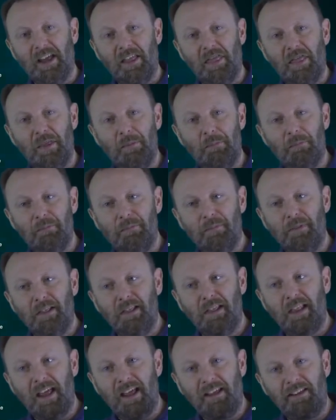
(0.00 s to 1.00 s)
the
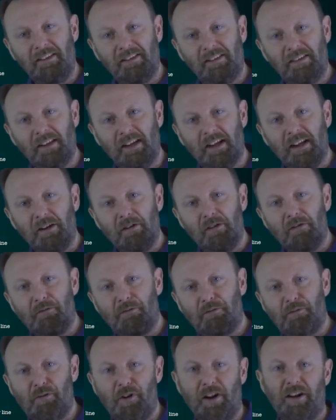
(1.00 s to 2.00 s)
less
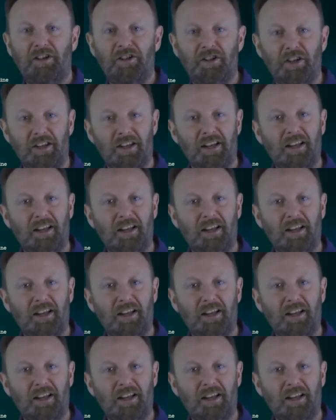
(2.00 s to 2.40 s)
friction,